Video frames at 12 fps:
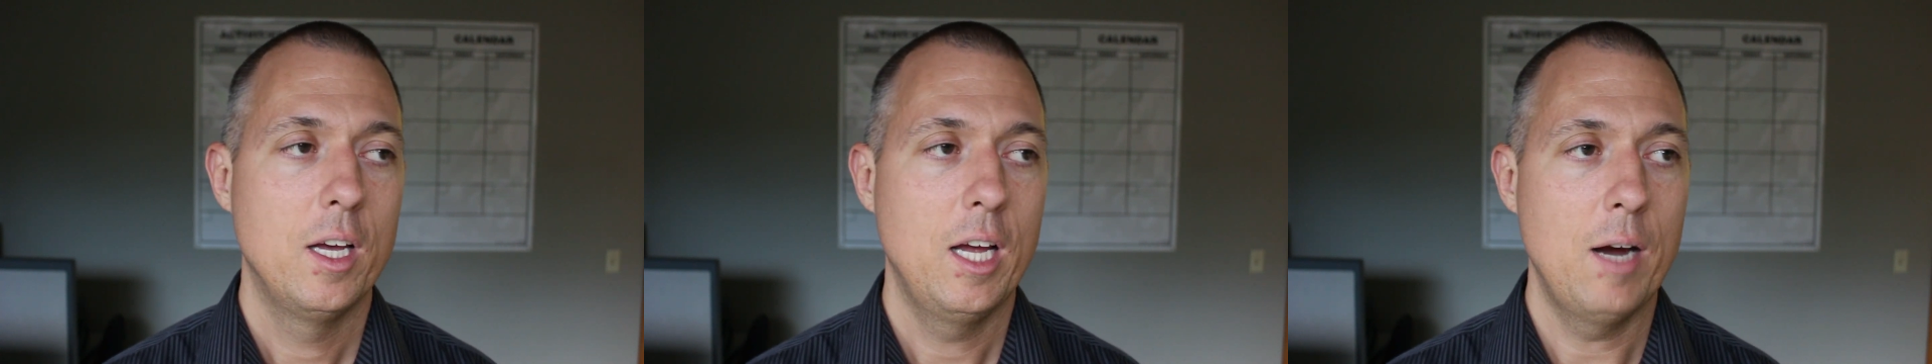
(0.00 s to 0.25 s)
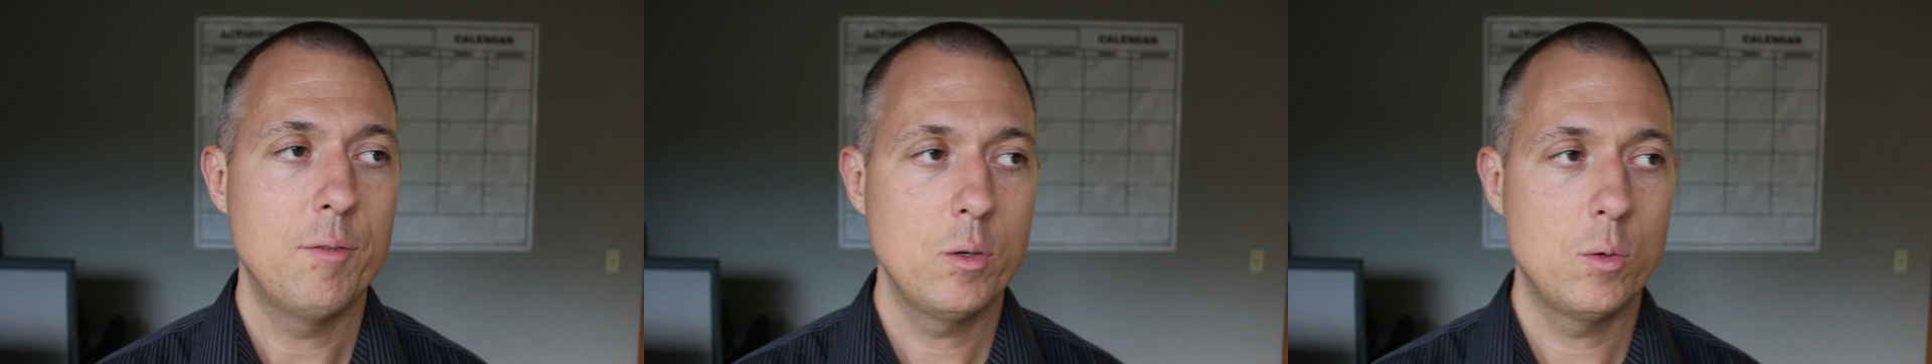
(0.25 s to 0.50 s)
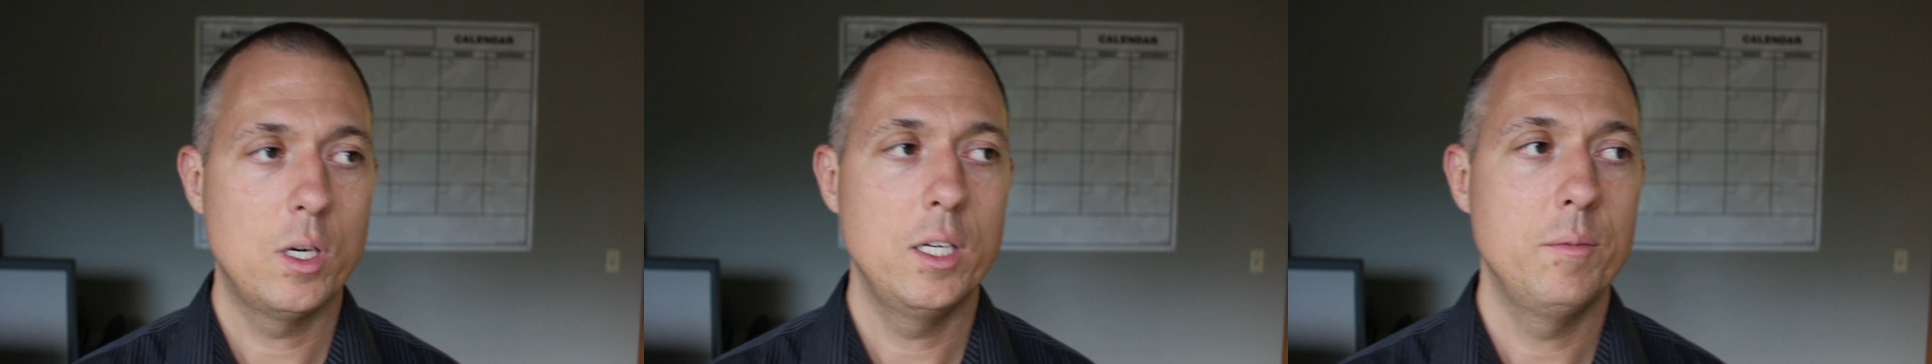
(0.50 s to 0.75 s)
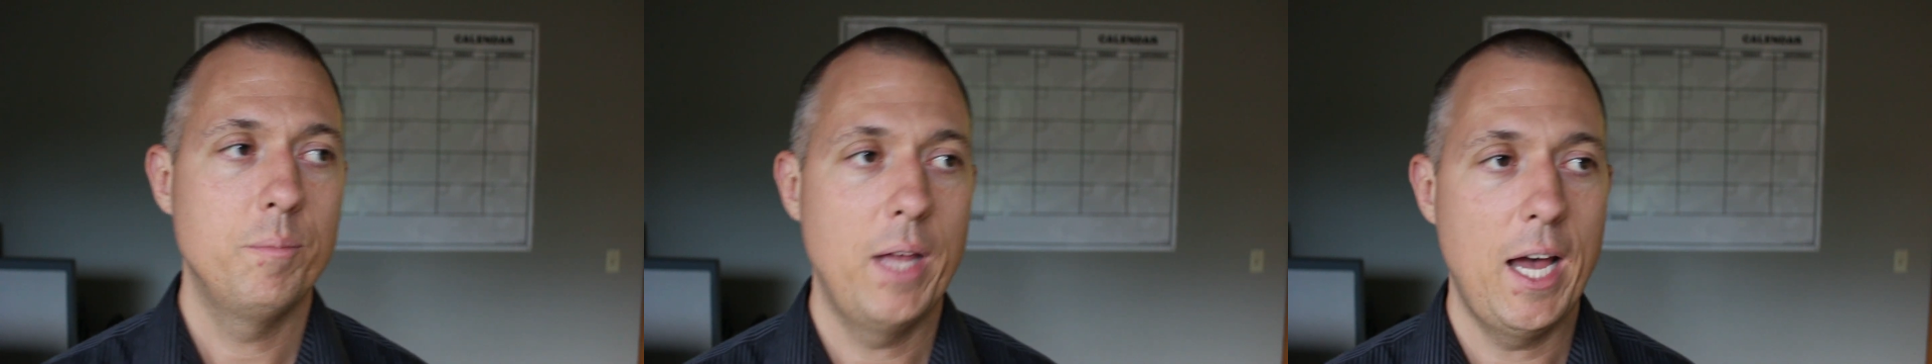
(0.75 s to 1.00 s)

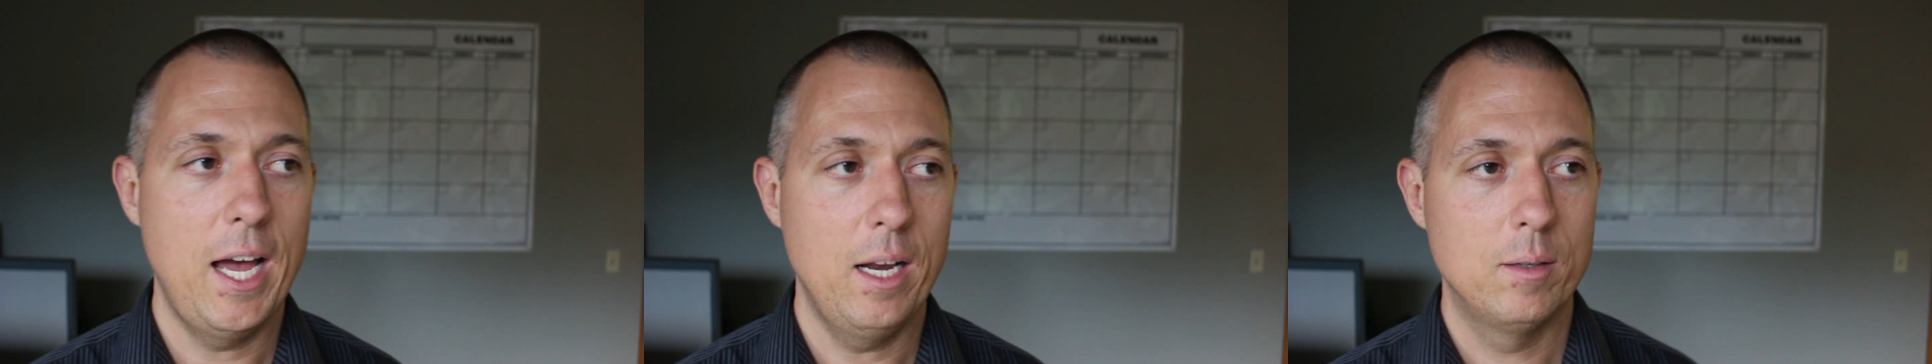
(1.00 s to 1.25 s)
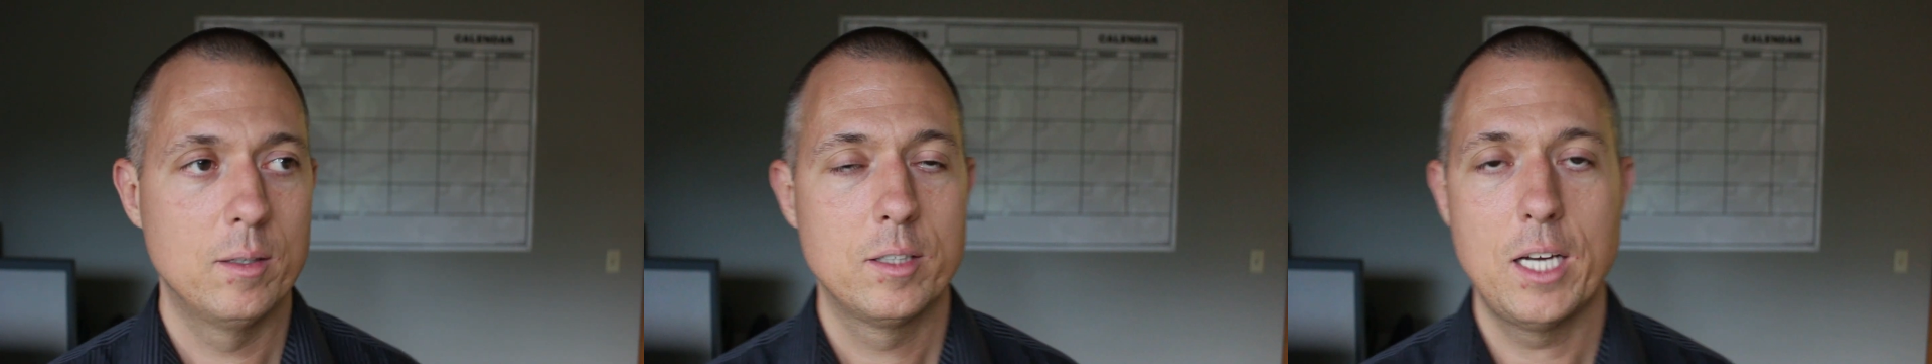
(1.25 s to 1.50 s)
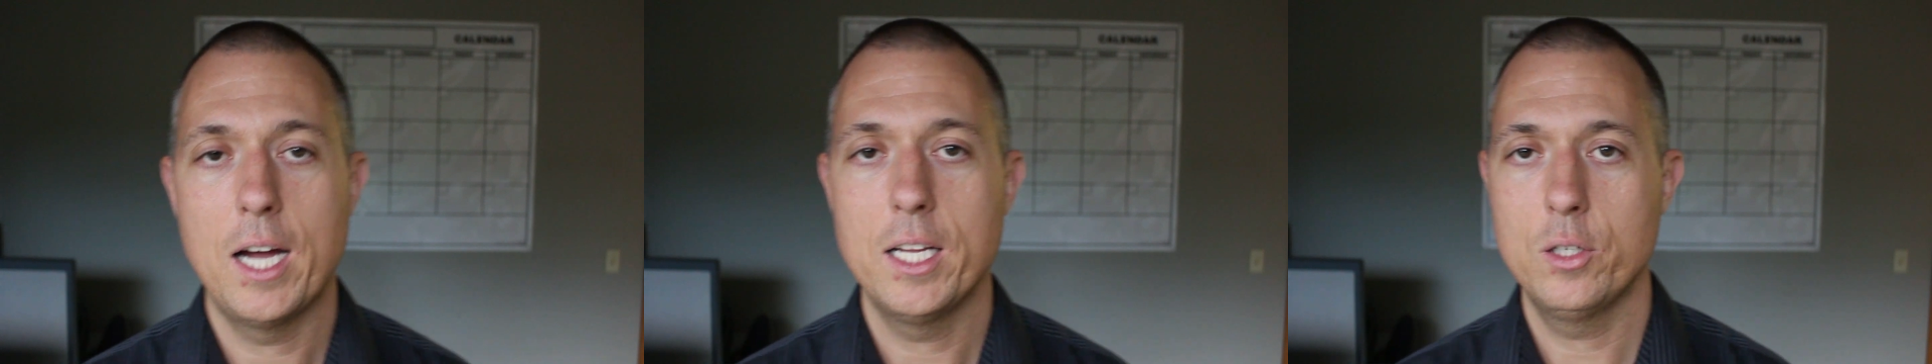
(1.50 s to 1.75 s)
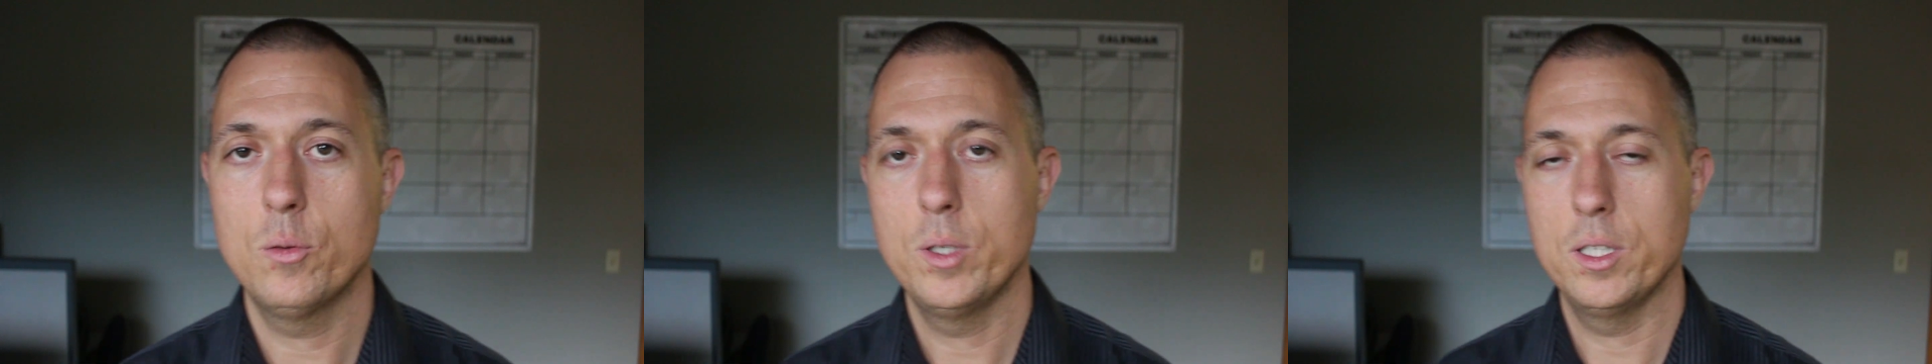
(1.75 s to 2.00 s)
Everyone that got
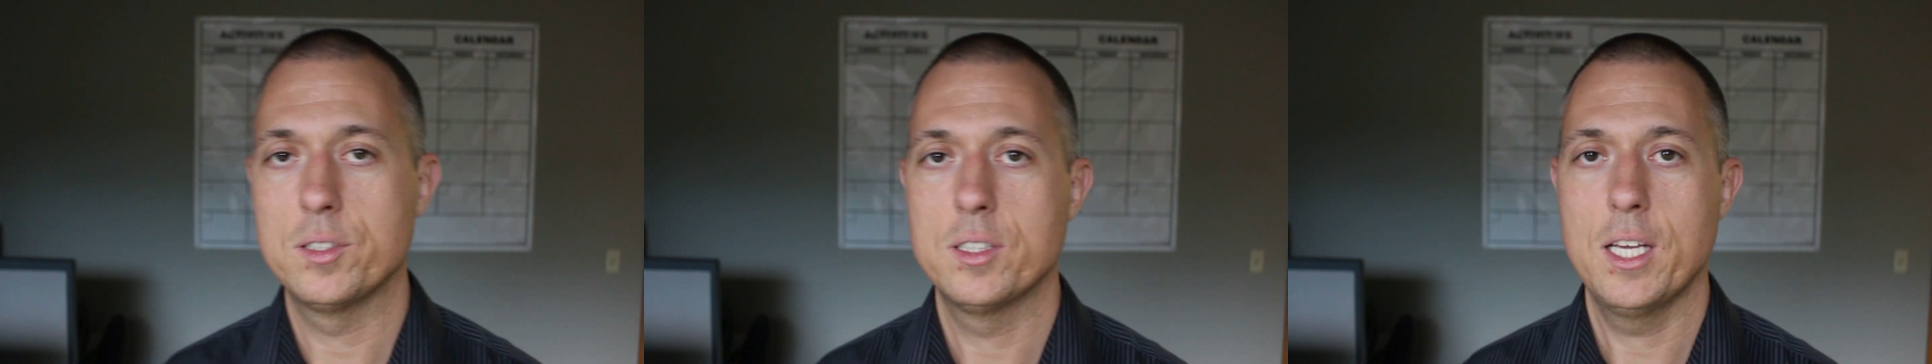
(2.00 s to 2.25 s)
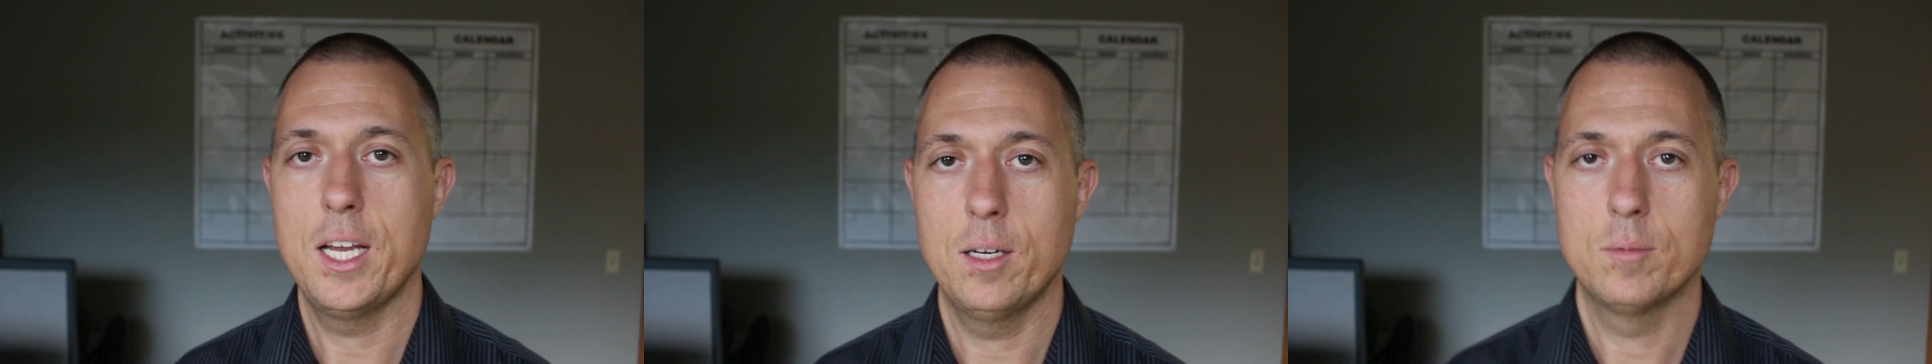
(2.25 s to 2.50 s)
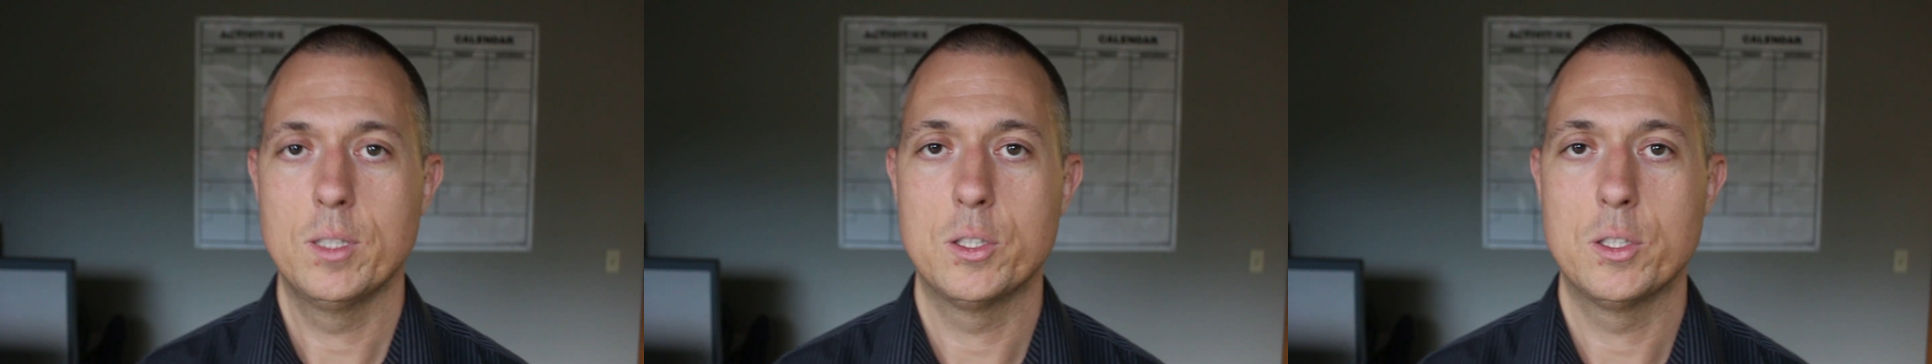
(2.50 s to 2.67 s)
into real estate